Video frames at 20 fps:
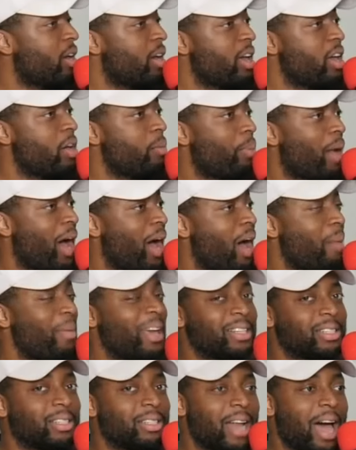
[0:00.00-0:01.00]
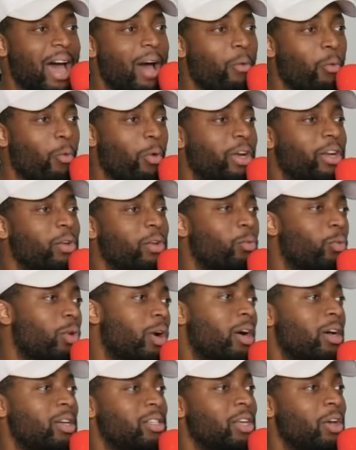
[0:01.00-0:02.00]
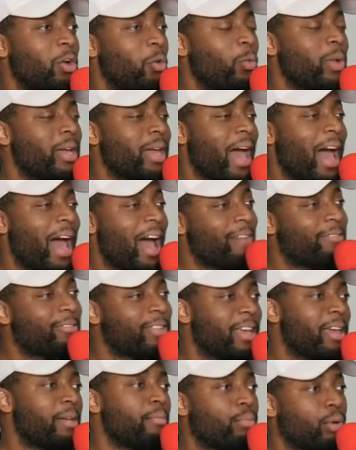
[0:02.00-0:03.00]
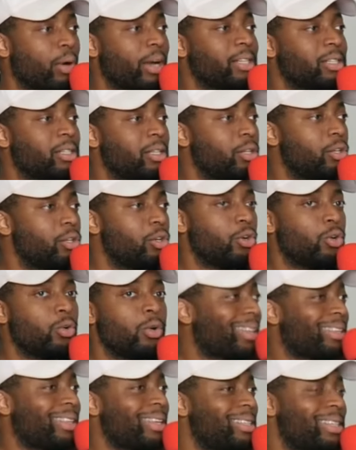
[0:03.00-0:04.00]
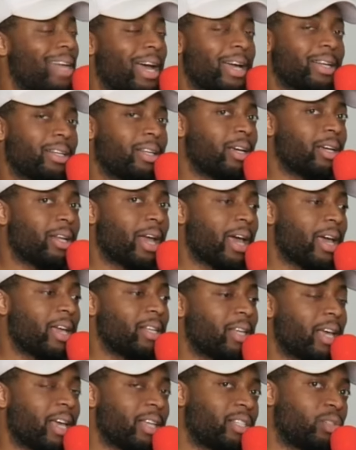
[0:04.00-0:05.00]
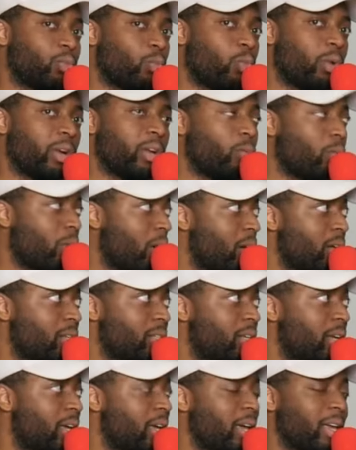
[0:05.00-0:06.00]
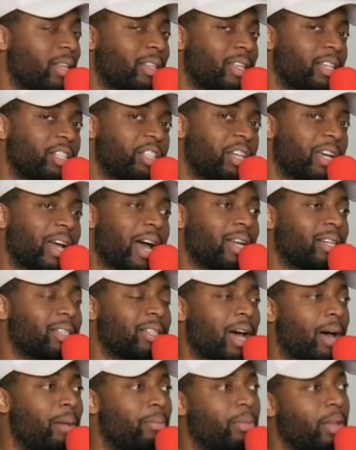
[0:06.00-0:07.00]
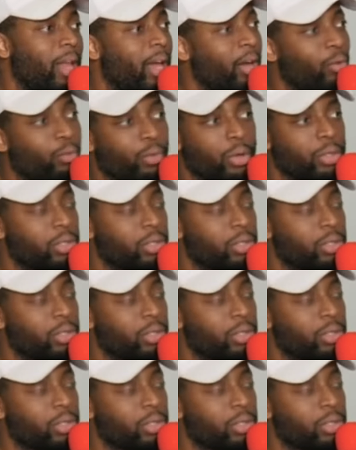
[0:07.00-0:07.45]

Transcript: hip hop is not what it was. We have to embrace the new. This idea that it's what it was, it gotta stop. Like, real